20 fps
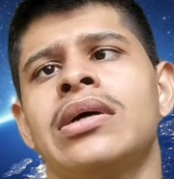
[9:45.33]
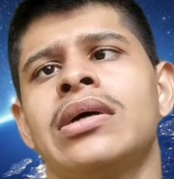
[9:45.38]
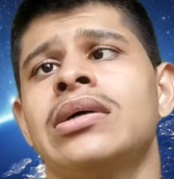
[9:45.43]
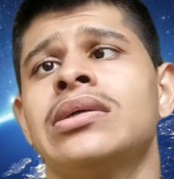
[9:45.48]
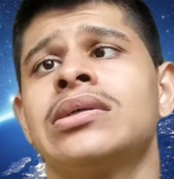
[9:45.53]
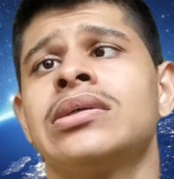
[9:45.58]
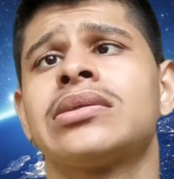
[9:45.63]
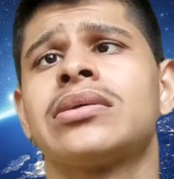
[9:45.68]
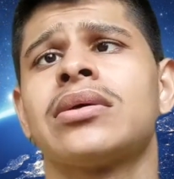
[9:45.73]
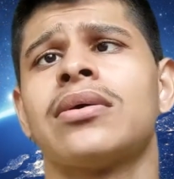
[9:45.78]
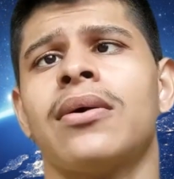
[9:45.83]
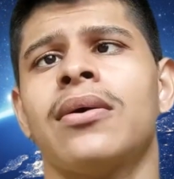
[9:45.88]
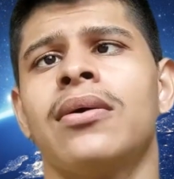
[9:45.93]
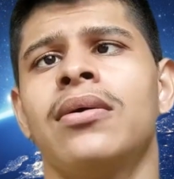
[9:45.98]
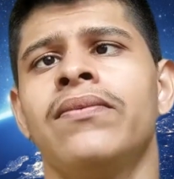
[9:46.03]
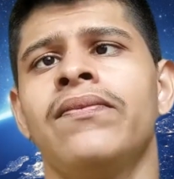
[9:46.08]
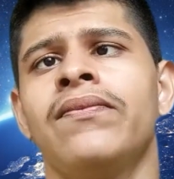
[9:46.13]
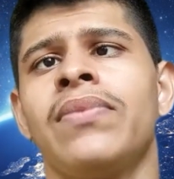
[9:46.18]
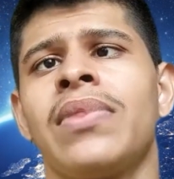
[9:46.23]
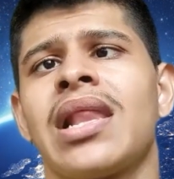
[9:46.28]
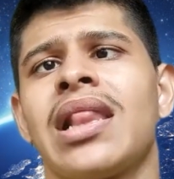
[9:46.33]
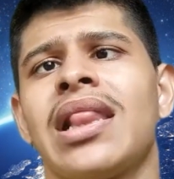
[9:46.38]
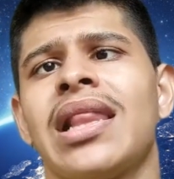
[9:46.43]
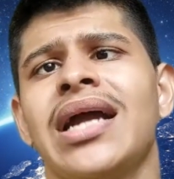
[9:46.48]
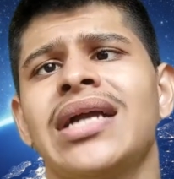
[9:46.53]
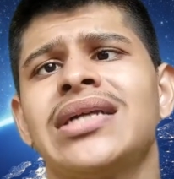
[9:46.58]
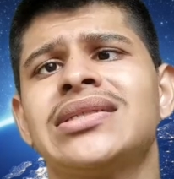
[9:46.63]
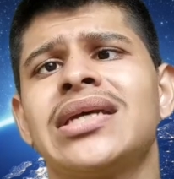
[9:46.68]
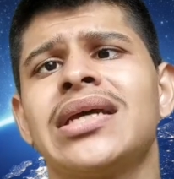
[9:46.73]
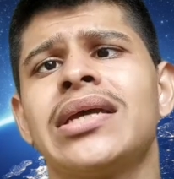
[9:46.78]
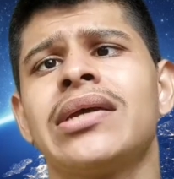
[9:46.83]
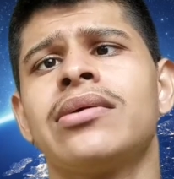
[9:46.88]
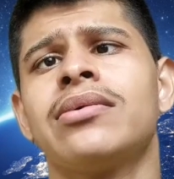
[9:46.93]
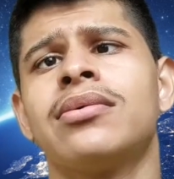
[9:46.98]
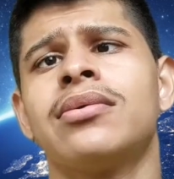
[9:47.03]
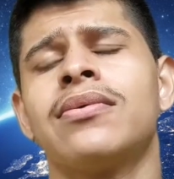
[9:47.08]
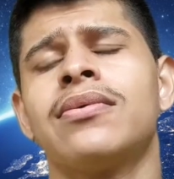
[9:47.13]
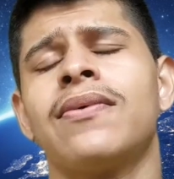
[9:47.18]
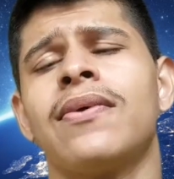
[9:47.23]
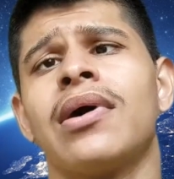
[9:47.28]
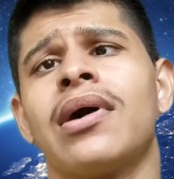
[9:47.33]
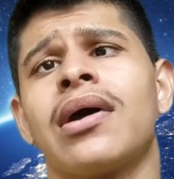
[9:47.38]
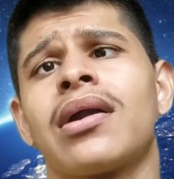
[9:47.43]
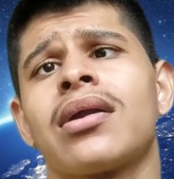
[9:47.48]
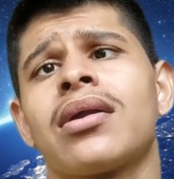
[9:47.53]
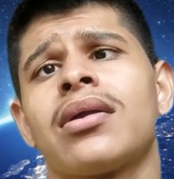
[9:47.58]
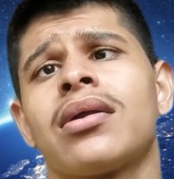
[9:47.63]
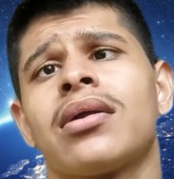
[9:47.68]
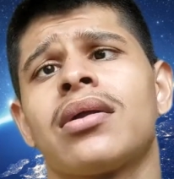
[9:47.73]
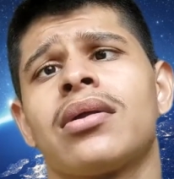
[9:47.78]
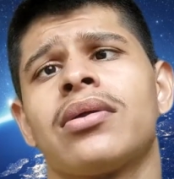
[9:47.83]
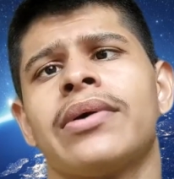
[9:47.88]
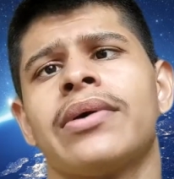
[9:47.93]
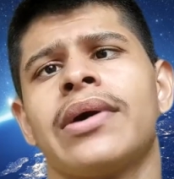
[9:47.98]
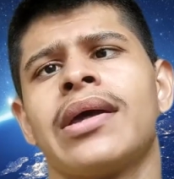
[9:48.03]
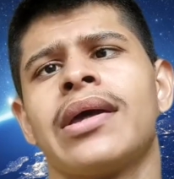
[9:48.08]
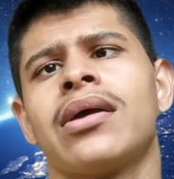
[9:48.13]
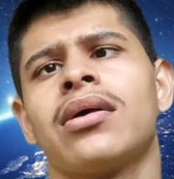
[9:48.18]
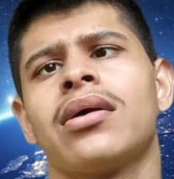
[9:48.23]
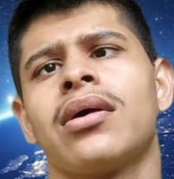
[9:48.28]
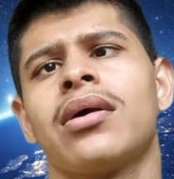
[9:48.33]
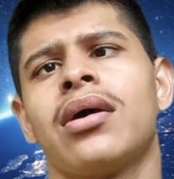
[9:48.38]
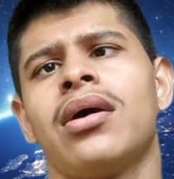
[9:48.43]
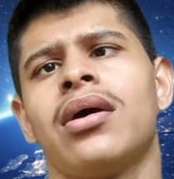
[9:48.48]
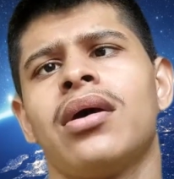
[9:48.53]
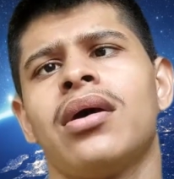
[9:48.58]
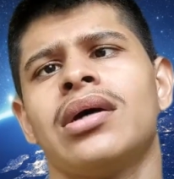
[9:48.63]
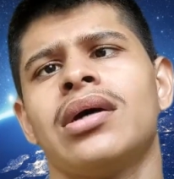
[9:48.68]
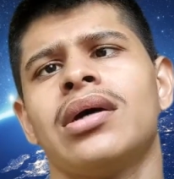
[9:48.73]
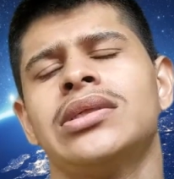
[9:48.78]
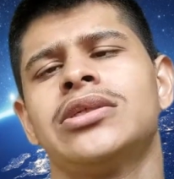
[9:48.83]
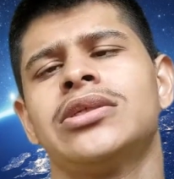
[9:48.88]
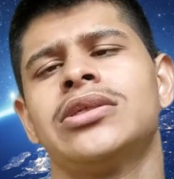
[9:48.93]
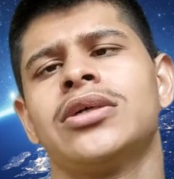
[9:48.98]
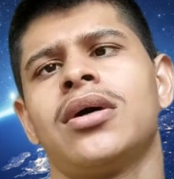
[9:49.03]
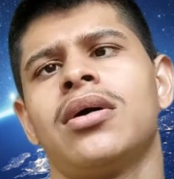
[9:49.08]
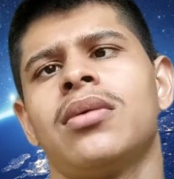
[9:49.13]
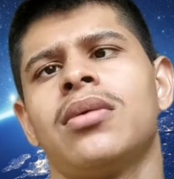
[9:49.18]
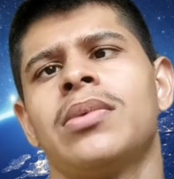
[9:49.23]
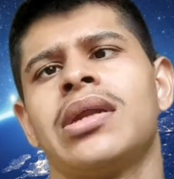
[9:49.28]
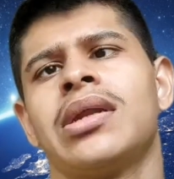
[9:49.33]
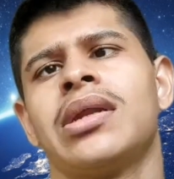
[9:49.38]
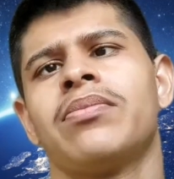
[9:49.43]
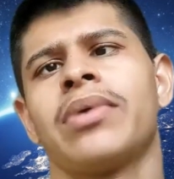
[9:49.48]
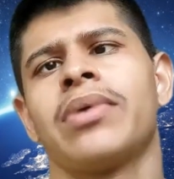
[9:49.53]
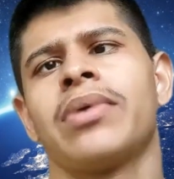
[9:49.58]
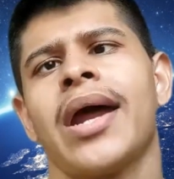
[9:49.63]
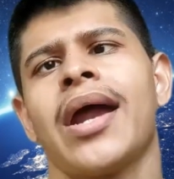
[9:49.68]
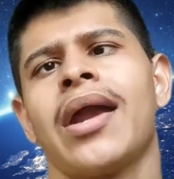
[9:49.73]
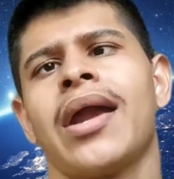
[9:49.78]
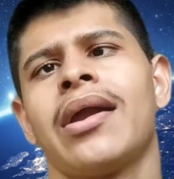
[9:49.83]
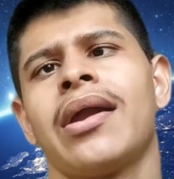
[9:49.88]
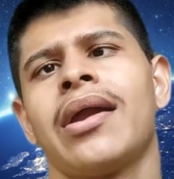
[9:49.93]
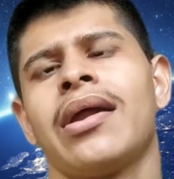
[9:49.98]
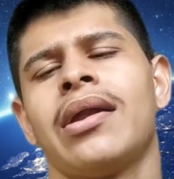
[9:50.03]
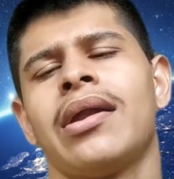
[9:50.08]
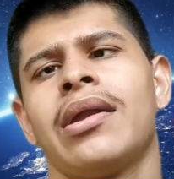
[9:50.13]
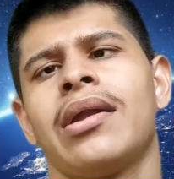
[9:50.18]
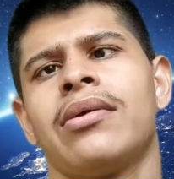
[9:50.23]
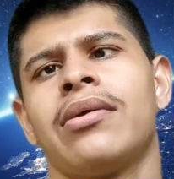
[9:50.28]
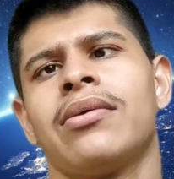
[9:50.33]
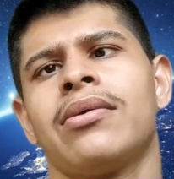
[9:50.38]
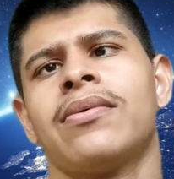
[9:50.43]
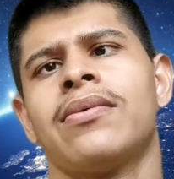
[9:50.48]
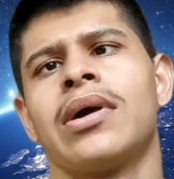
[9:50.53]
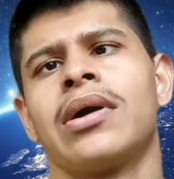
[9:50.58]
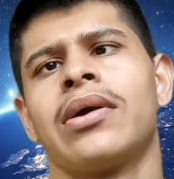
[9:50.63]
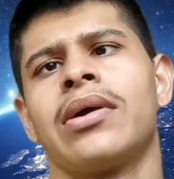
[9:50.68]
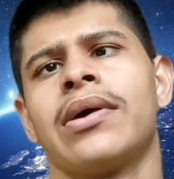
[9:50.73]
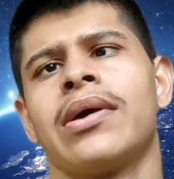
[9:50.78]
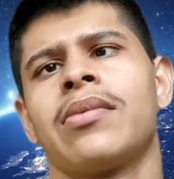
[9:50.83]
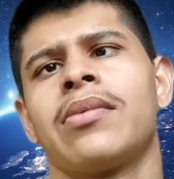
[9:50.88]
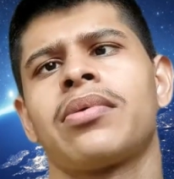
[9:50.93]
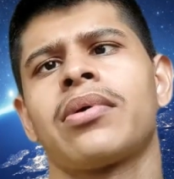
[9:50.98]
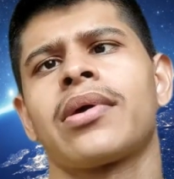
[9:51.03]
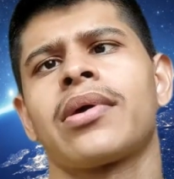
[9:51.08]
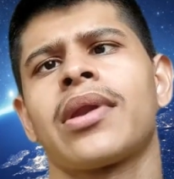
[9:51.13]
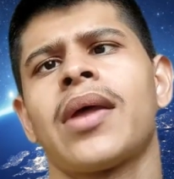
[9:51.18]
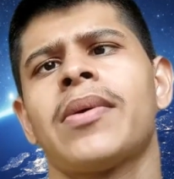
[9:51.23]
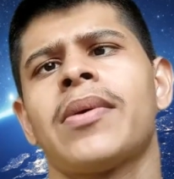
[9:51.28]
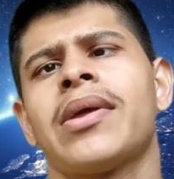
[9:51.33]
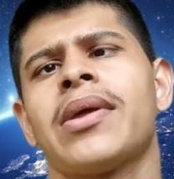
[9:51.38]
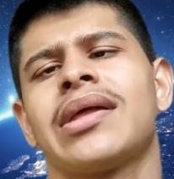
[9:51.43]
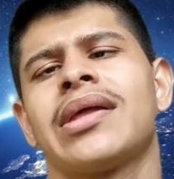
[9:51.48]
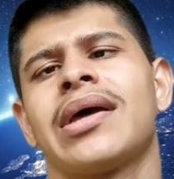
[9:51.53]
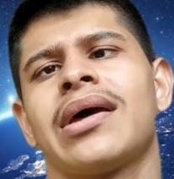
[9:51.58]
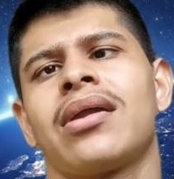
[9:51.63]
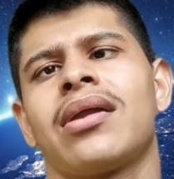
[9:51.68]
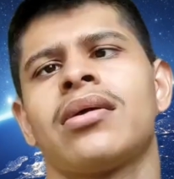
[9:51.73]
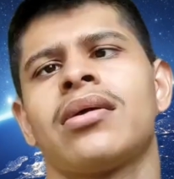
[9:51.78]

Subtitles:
So let's say you were doing a job in a brand and you were doing programming there.